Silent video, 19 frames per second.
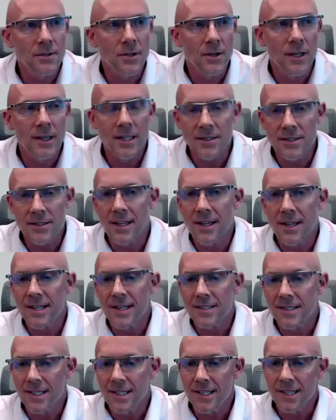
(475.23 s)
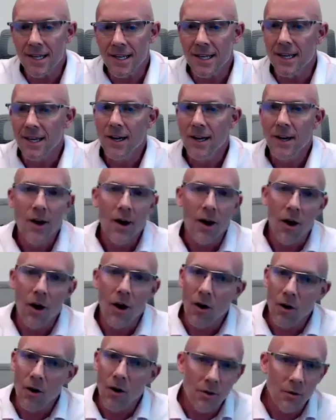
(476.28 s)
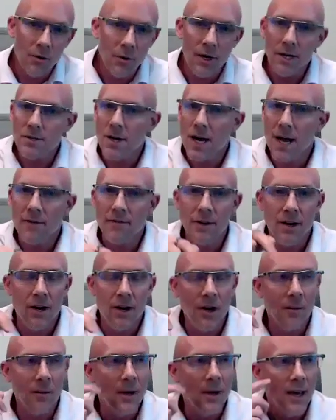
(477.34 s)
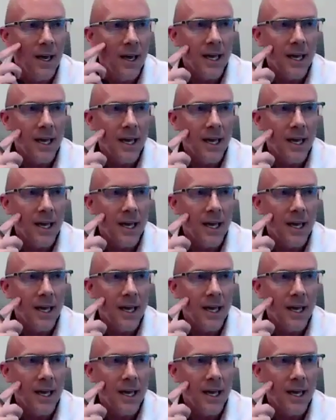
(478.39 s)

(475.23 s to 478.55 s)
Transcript: So I listened to that CD all the way driving home,